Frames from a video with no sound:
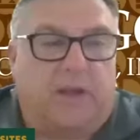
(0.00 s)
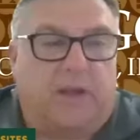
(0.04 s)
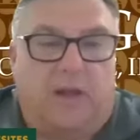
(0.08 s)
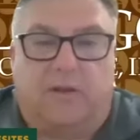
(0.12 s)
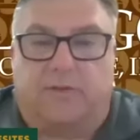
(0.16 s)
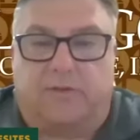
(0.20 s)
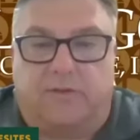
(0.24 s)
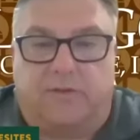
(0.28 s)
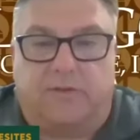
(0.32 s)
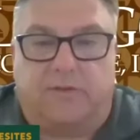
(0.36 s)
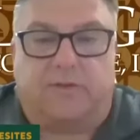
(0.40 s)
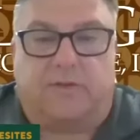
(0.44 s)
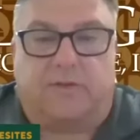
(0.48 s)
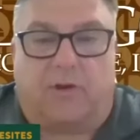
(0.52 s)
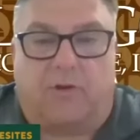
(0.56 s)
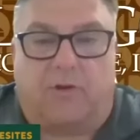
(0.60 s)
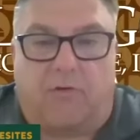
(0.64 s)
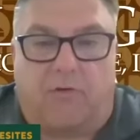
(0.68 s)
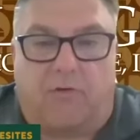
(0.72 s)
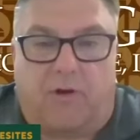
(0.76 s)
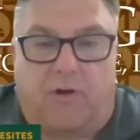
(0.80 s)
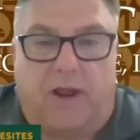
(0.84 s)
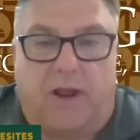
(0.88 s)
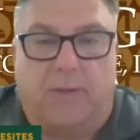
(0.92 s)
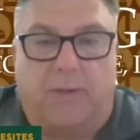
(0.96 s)
it's just a
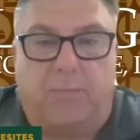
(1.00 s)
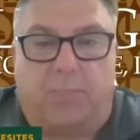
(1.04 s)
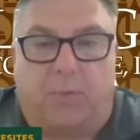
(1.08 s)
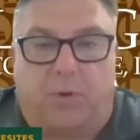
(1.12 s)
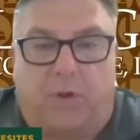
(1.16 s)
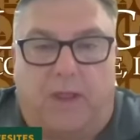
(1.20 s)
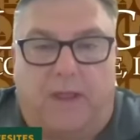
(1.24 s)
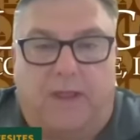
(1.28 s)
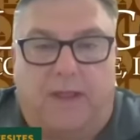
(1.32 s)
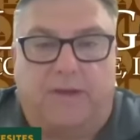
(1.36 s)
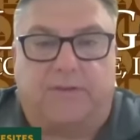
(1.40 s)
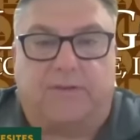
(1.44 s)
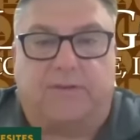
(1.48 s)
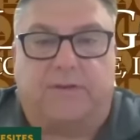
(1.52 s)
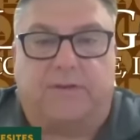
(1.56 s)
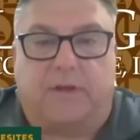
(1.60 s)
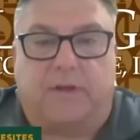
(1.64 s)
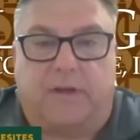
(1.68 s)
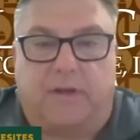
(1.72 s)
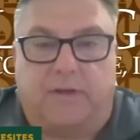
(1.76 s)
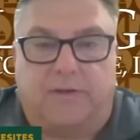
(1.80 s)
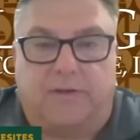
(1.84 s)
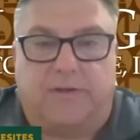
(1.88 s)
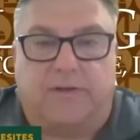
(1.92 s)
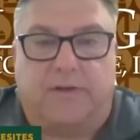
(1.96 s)
great place to
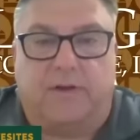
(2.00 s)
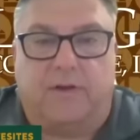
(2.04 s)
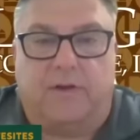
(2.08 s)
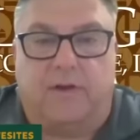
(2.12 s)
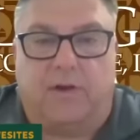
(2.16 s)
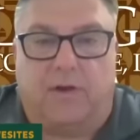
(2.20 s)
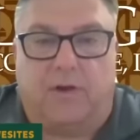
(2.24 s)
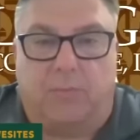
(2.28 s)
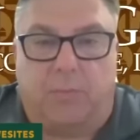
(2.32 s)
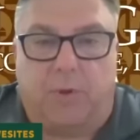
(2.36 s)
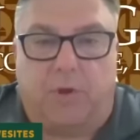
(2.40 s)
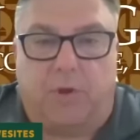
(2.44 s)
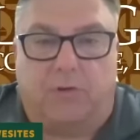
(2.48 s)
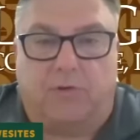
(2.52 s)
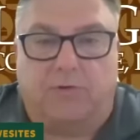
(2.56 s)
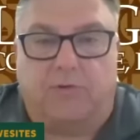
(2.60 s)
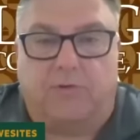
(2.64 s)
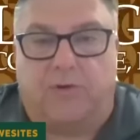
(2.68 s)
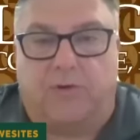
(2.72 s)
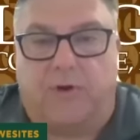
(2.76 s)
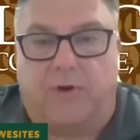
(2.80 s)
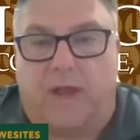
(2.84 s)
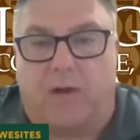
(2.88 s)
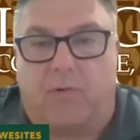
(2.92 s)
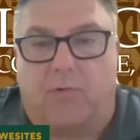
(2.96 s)
continue to build
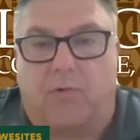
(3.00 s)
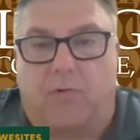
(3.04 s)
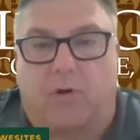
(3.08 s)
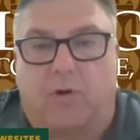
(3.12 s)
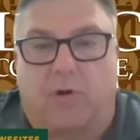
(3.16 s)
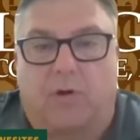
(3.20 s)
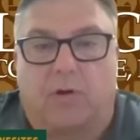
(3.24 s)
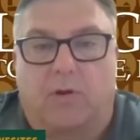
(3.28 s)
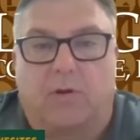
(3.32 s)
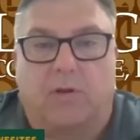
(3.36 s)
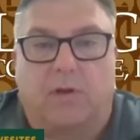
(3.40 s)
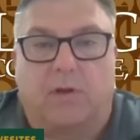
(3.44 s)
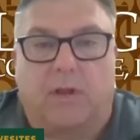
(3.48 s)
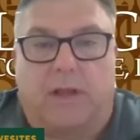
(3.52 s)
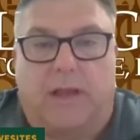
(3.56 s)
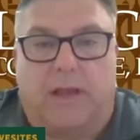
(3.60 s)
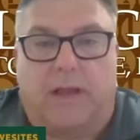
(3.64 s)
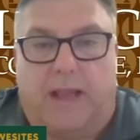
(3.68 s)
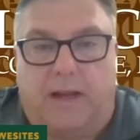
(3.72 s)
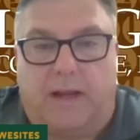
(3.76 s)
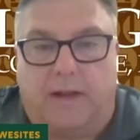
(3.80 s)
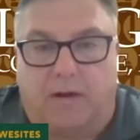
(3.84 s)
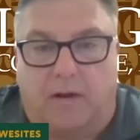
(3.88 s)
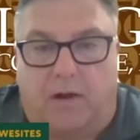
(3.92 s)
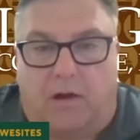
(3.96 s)
your network,
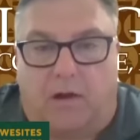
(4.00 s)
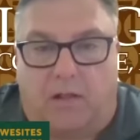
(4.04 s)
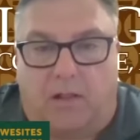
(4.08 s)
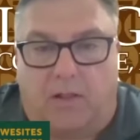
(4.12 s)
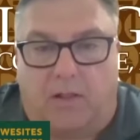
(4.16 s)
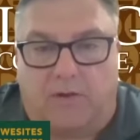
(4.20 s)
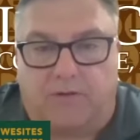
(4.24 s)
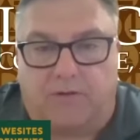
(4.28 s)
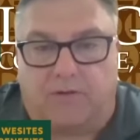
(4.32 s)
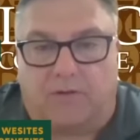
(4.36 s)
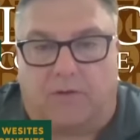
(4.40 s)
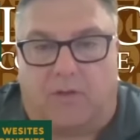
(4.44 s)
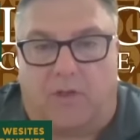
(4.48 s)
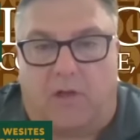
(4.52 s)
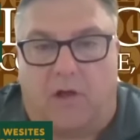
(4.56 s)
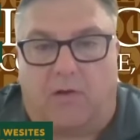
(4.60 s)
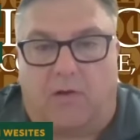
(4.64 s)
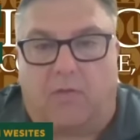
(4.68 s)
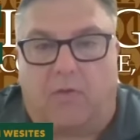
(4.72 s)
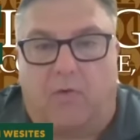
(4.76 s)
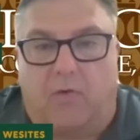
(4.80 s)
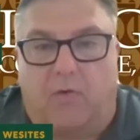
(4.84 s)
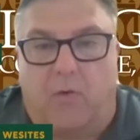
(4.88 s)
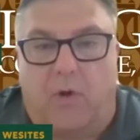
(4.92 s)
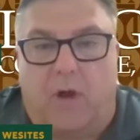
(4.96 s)
gain knowledge
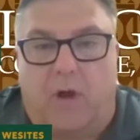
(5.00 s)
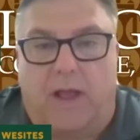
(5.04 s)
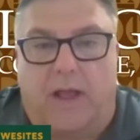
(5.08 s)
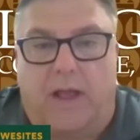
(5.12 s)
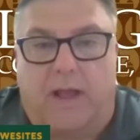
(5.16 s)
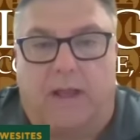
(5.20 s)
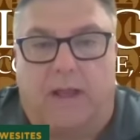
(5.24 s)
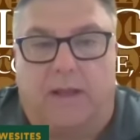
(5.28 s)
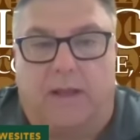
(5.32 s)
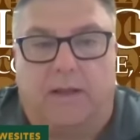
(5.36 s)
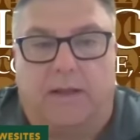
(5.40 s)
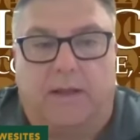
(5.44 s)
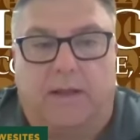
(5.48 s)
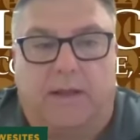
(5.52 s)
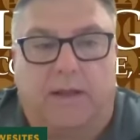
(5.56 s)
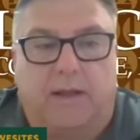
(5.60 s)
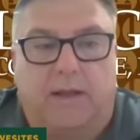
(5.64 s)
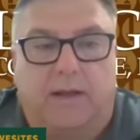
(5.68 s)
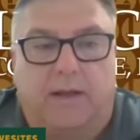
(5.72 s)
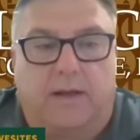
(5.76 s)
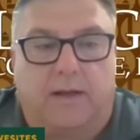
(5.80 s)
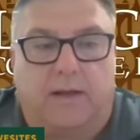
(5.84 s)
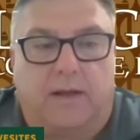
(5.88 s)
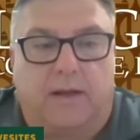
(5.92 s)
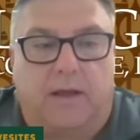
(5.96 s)
along the way,
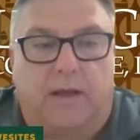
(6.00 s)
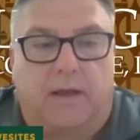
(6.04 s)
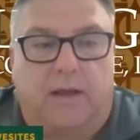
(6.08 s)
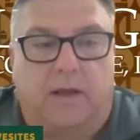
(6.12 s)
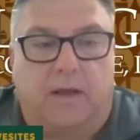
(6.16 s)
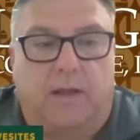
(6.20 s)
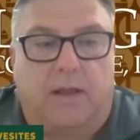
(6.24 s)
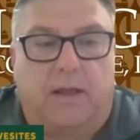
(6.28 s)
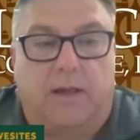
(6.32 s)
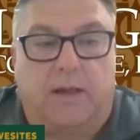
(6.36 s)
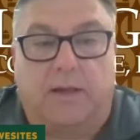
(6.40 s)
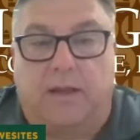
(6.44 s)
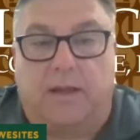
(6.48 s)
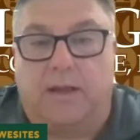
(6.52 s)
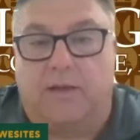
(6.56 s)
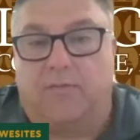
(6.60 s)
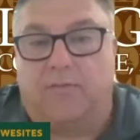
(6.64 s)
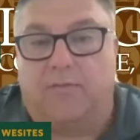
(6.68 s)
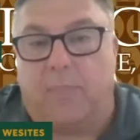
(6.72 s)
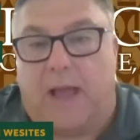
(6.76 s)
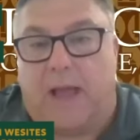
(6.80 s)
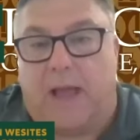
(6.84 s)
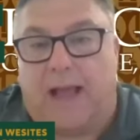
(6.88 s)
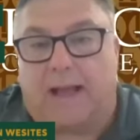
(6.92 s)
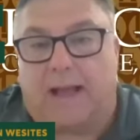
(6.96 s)
and
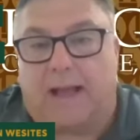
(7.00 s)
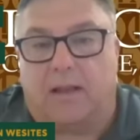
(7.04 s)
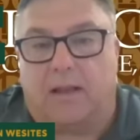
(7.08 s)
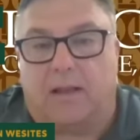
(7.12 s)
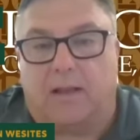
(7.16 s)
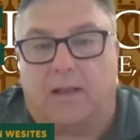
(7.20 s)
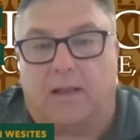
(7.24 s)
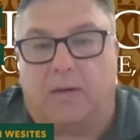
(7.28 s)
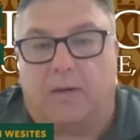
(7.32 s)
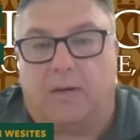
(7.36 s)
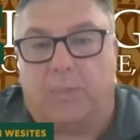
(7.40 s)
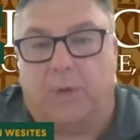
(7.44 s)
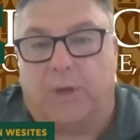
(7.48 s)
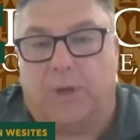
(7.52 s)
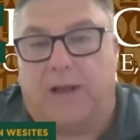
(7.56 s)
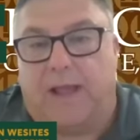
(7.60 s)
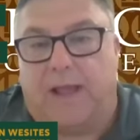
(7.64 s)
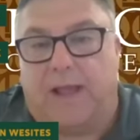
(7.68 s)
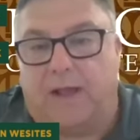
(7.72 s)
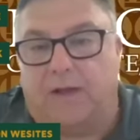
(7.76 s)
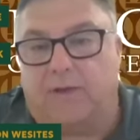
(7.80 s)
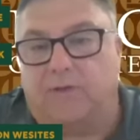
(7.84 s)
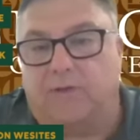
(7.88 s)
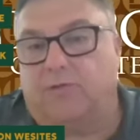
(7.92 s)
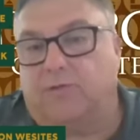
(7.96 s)
give back a little bit
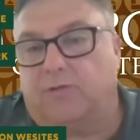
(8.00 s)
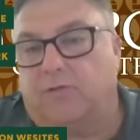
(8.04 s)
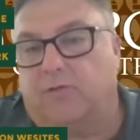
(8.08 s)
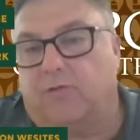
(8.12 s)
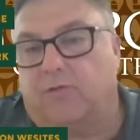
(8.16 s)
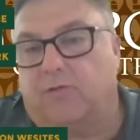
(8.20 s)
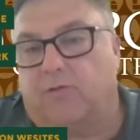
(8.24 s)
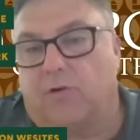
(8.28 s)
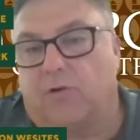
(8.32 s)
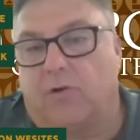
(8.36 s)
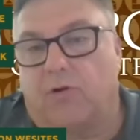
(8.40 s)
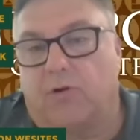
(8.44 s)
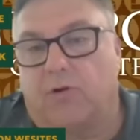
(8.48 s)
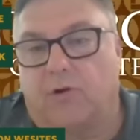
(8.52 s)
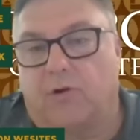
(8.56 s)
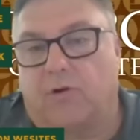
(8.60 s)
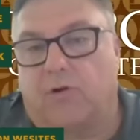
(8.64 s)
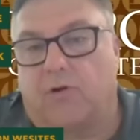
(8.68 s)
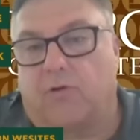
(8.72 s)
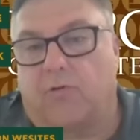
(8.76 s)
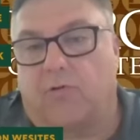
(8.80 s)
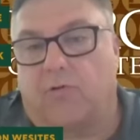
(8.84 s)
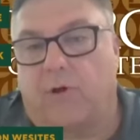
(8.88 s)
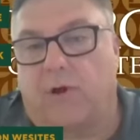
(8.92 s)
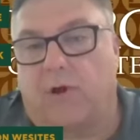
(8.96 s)
as you grow your
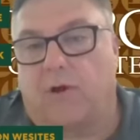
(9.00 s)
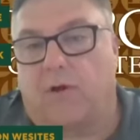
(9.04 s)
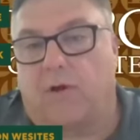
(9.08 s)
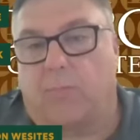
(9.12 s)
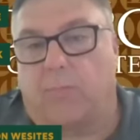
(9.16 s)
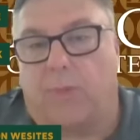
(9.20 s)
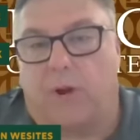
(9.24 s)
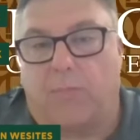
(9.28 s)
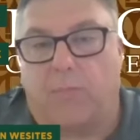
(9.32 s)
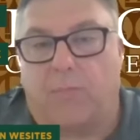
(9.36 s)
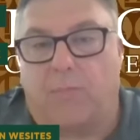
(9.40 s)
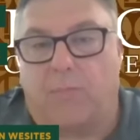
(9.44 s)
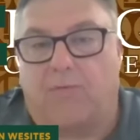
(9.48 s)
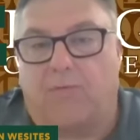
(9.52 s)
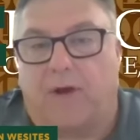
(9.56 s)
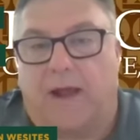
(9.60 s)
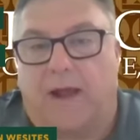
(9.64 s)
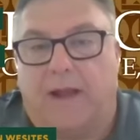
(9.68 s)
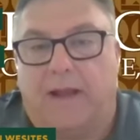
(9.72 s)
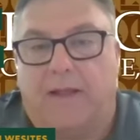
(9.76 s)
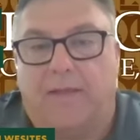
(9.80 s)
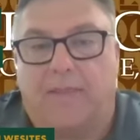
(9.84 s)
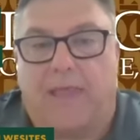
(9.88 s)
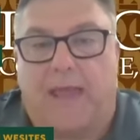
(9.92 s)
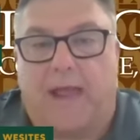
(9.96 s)
career by
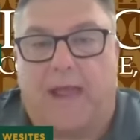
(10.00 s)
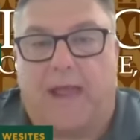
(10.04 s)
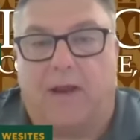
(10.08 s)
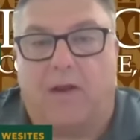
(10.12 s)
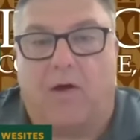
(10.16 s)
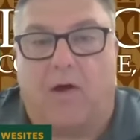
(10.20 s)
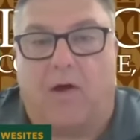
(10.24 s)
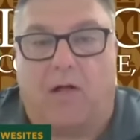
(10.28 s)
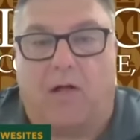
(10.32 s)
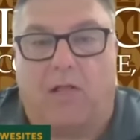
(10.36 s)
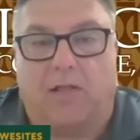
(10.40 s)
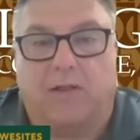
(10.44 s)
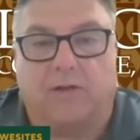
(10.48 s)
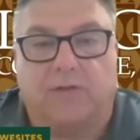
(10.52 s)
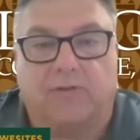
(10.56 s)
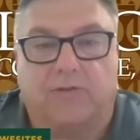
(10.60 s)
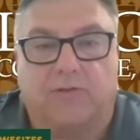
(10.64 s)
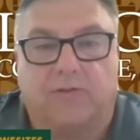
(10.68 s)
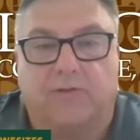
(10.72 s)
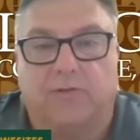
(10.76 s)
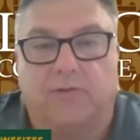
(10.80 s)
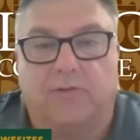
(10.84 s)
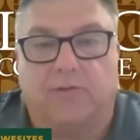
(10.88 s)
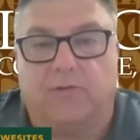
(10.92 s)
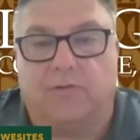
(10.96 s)
providing that
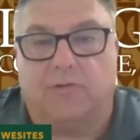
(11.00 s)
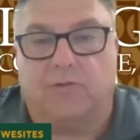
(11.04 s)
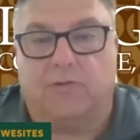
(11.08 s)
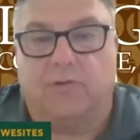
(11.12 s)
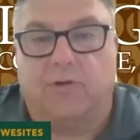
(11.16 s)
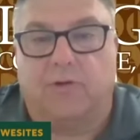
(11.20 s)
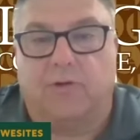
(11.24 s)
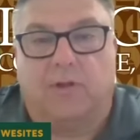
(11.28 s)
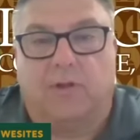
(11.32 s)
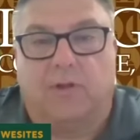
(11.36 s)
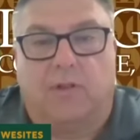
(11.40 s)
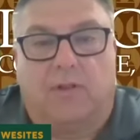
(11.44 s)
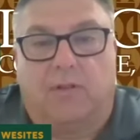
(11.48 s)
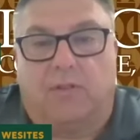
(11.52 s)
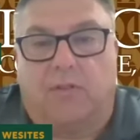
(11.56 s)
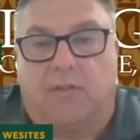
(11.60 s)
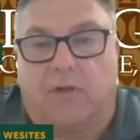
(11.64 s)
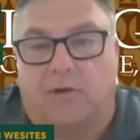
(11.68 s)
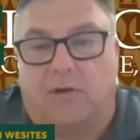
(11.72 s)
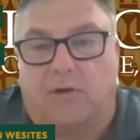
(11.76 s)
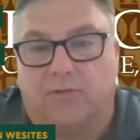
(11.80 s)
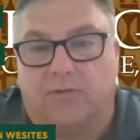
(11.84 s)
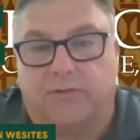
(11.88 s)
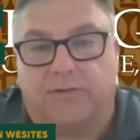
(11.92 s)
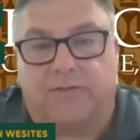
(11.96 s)
knowledge to
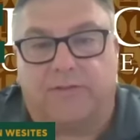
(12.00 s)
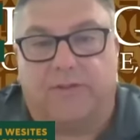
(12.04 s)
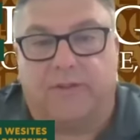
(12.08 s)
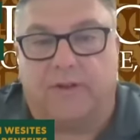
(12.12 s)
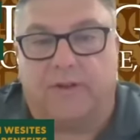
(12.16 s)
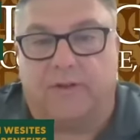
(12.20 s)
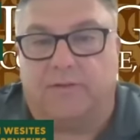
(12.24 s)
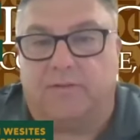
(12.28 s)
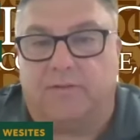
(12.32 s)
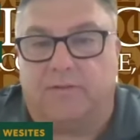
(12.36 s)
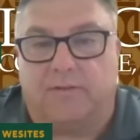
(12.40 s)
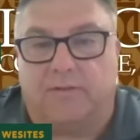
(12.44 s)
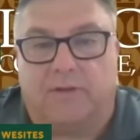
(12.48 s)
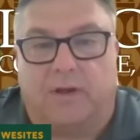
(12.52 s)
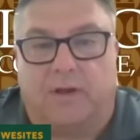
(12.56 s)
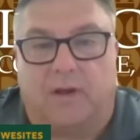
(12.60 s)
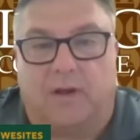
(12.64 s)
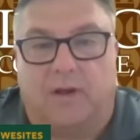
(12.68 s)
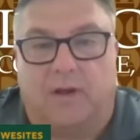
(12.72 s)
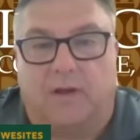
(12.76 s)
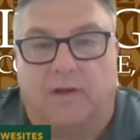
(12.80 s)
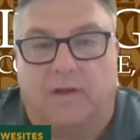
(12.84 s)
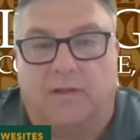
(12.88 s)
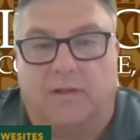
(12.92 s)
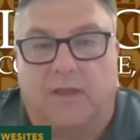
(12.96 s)
those that
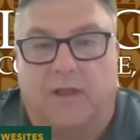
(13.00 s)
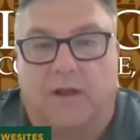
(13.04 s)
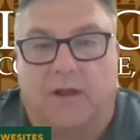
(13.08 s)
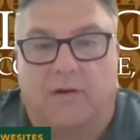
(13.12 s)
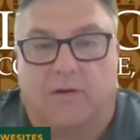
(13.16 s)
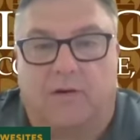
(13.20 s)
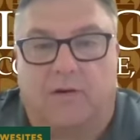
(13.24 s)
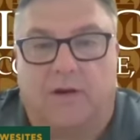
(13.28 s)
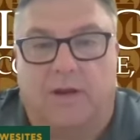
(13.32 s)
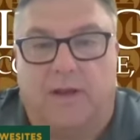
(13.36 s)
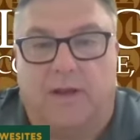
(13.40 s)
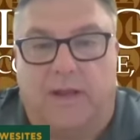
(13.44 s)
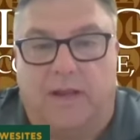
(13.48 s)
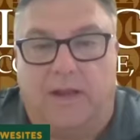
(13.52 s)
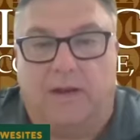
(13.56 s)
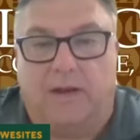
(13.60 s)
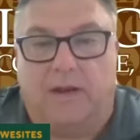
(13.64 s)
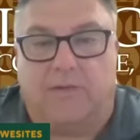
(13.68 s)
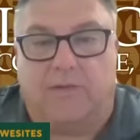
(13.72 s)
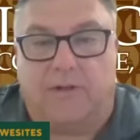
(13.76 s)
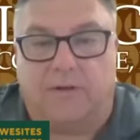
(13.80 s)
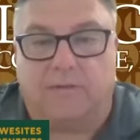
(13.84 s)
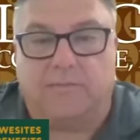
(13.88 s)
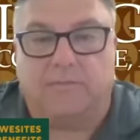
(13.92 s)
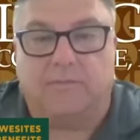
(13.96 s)
are in need
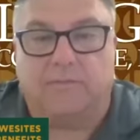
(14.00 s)
of it.